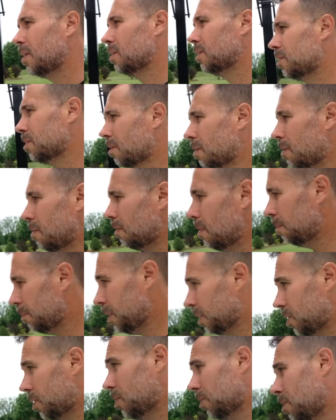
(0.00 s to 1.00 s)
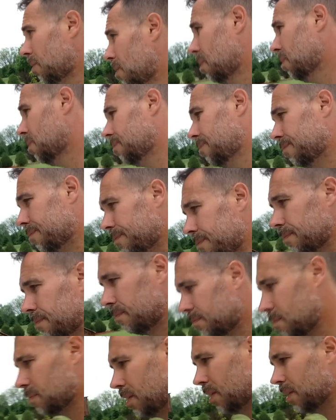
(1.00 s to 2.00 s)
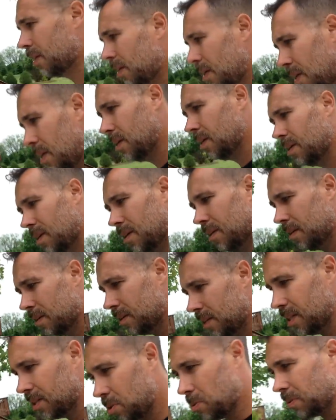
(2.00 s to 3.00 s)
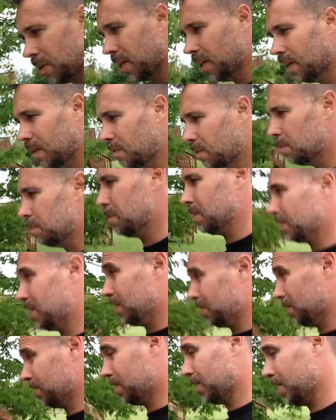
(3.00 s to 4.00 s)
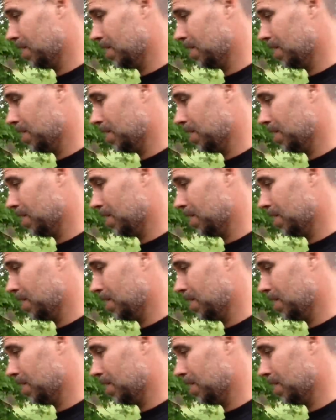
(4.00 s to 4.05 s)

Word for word: So I make sure that that's what I give them, and it